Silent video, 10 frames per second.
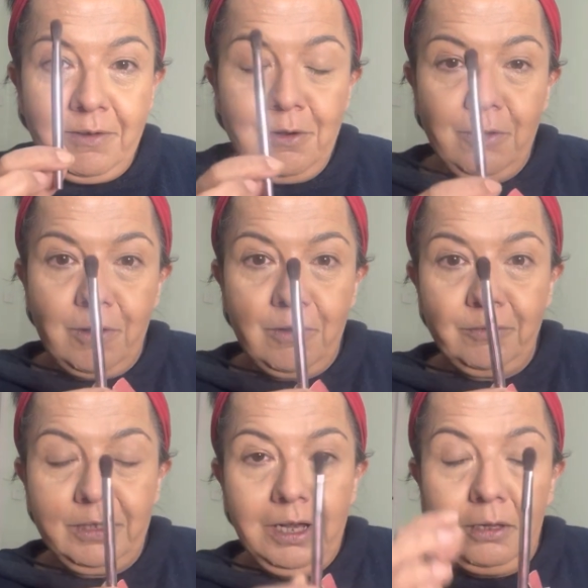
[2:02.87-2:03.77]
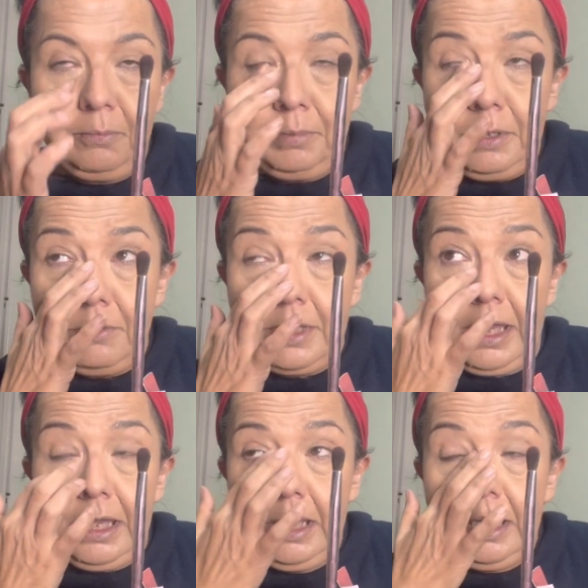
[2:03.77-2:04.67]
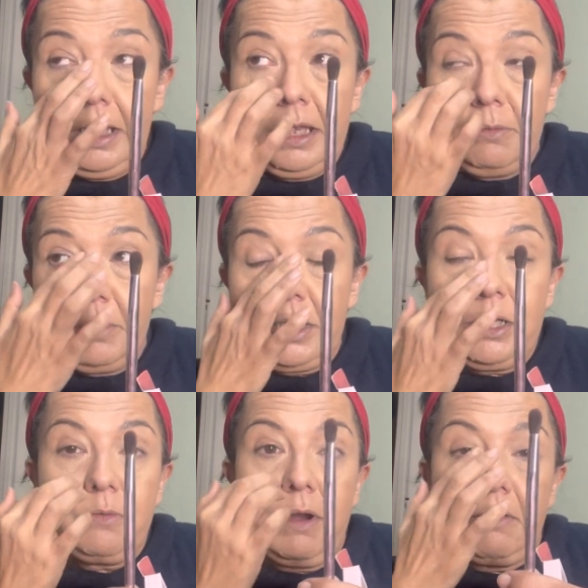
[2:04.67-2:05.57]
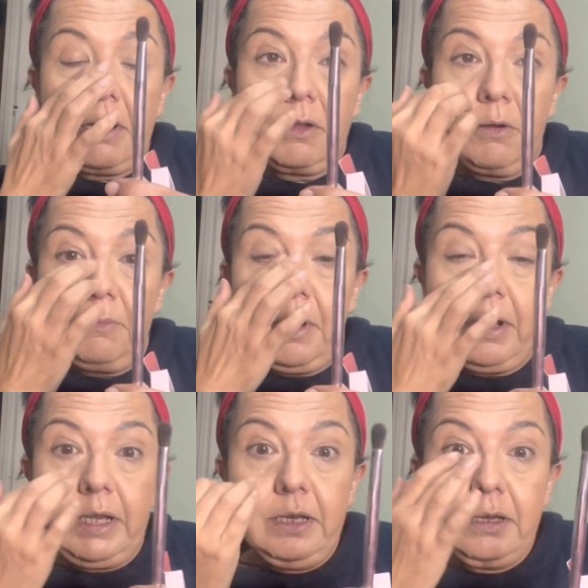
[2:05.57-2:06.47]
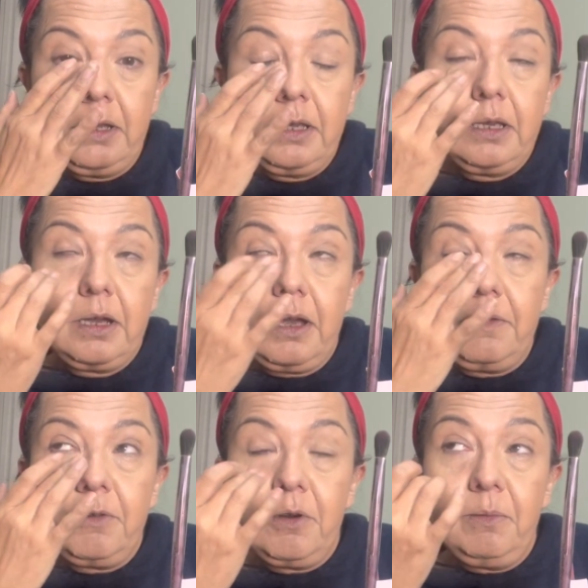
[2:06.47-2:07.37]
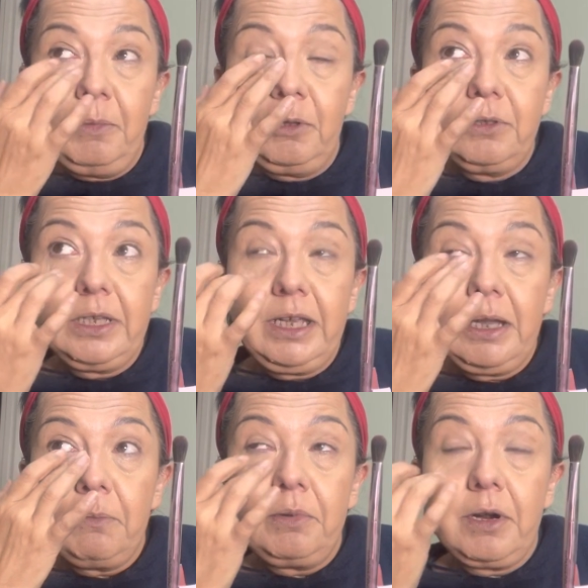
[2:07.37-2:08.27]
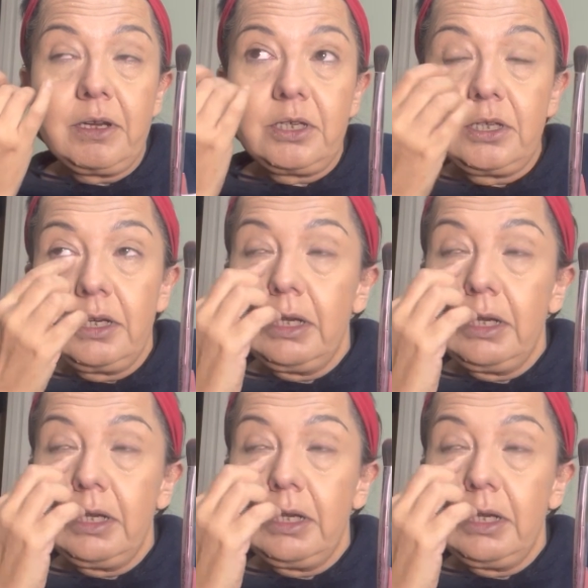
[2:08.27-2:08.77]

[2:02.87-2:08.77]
a look on Cult Beauty, which is where I got mine. I've got a molting brush